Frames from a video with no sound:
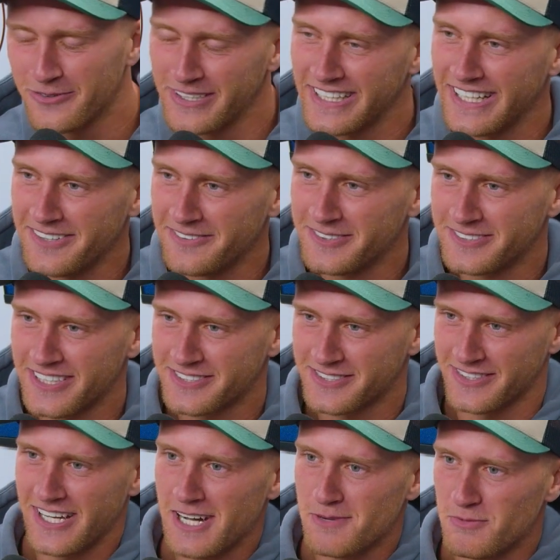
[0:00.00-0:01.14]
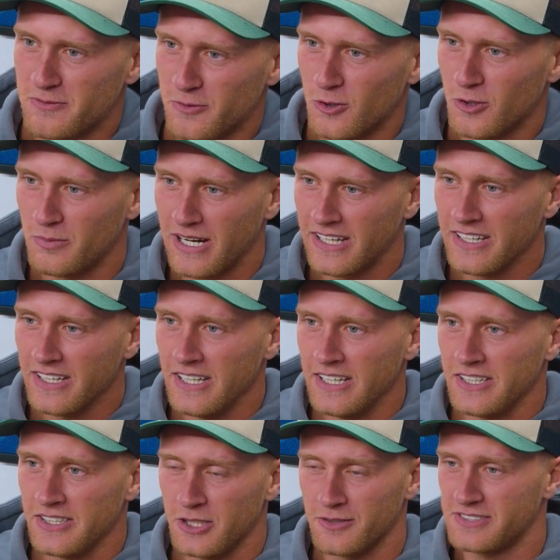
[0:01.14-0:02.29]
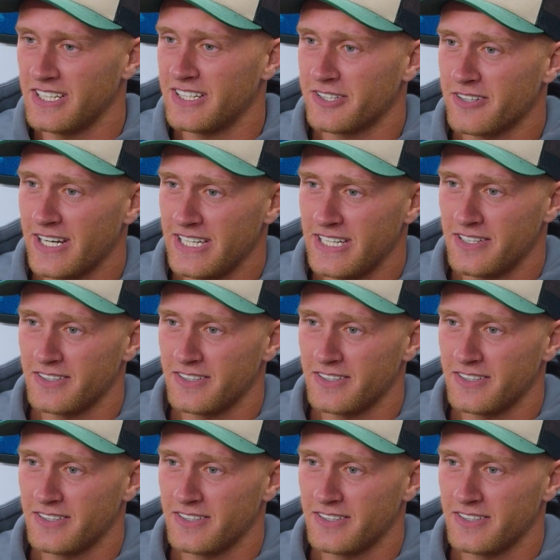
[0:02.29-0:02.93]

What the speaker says: We touched on the hub before, but you obviously had a great year.